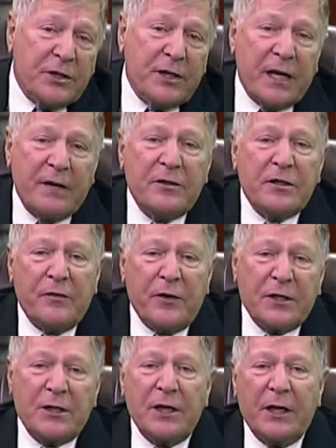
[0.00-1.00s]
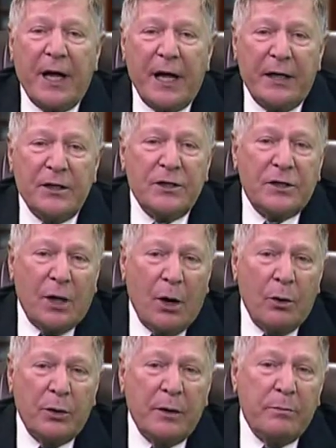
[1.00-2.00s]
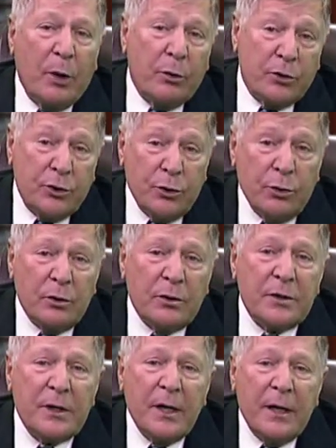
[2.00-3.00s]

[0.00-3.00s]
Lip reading: set of sophisticated stone and bone tools.